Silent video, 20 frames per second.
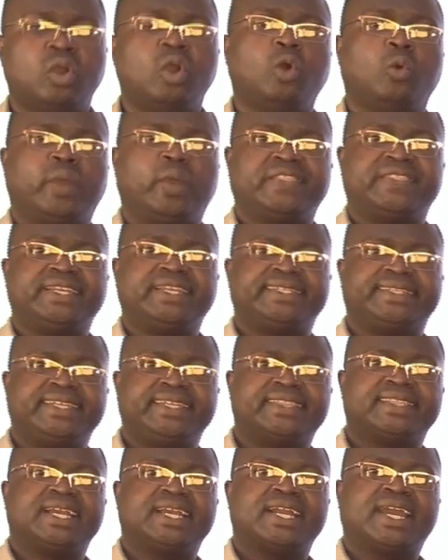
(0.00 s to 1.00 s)
where the
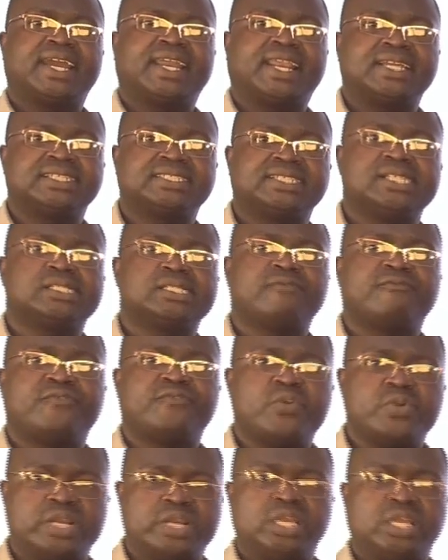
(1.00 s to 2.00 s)
teeth crushes
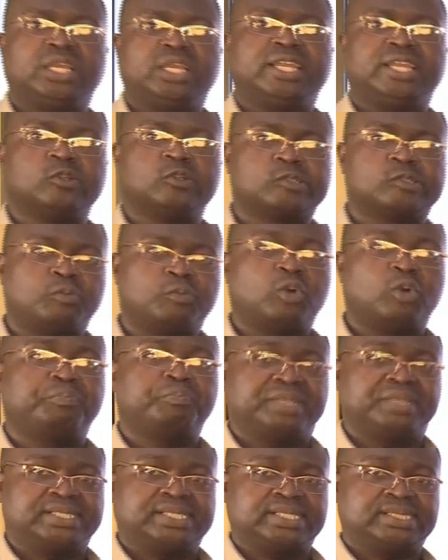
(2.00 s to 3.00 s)
food into small
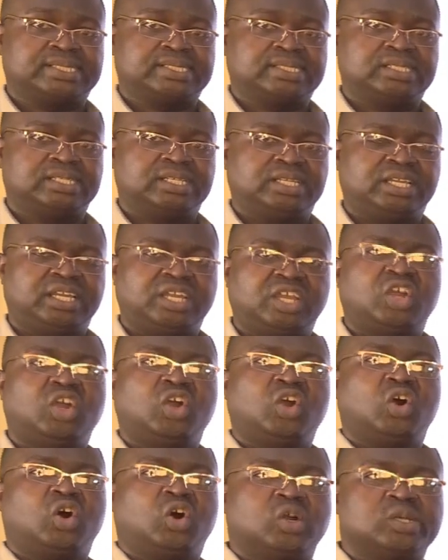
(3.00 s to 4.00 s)
pieces.
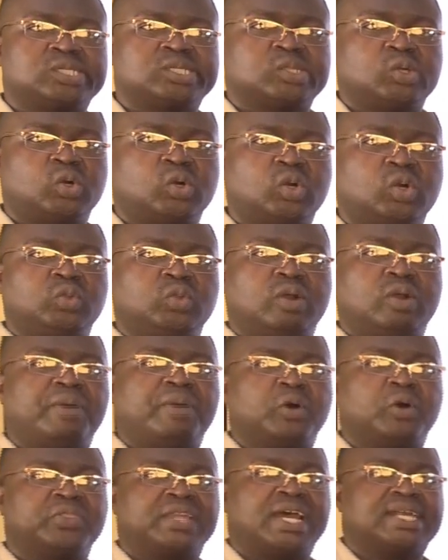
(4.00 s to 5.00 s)
Also, your
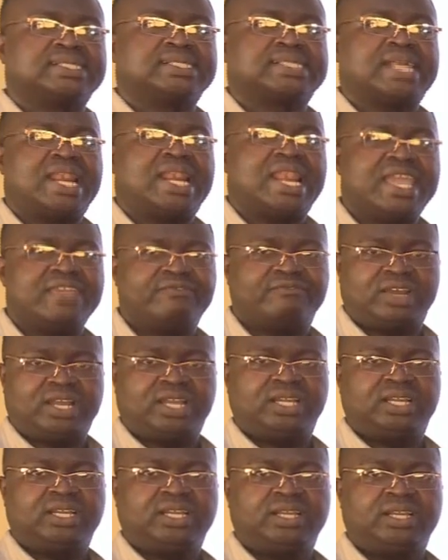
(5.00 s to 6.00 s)
mouth has saliva,
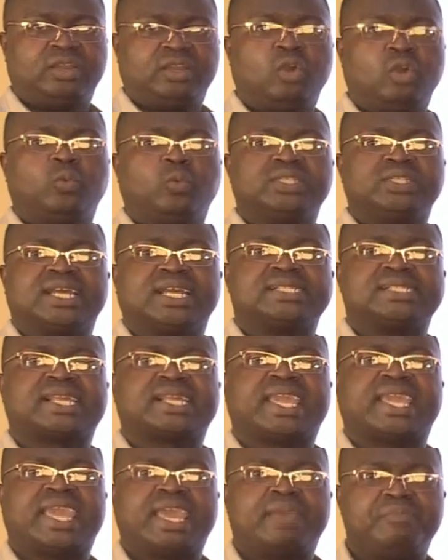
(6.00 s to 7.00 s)
which has
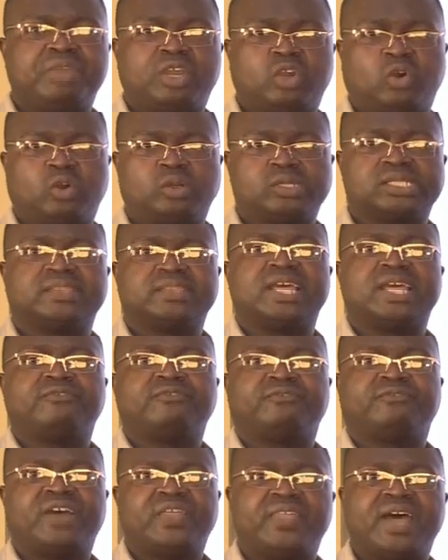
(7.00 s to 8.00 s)
chemicals that
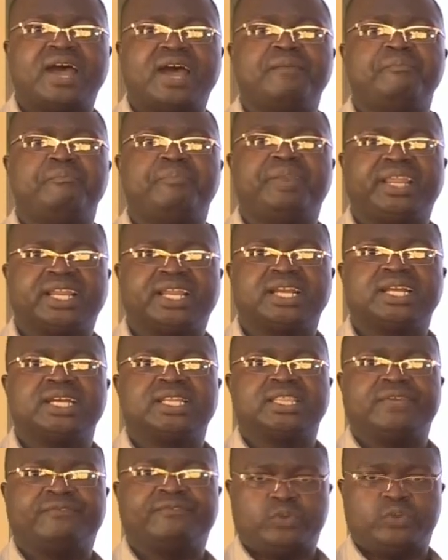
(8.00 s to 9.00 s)
further break
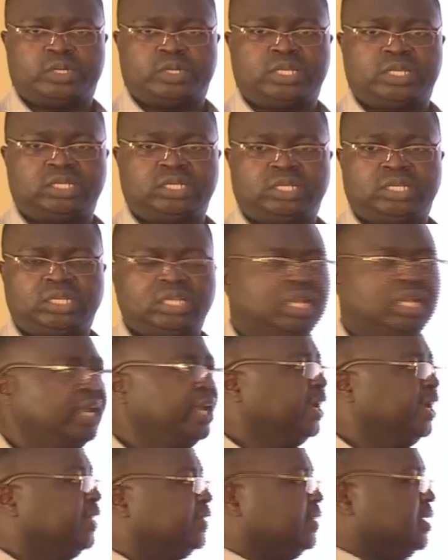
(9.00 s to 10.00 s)
the food.
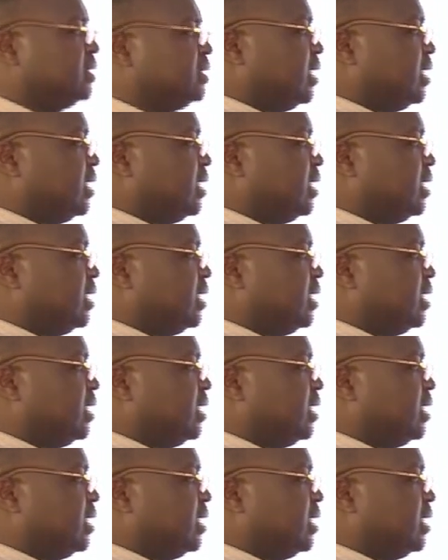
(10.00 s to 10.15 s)
These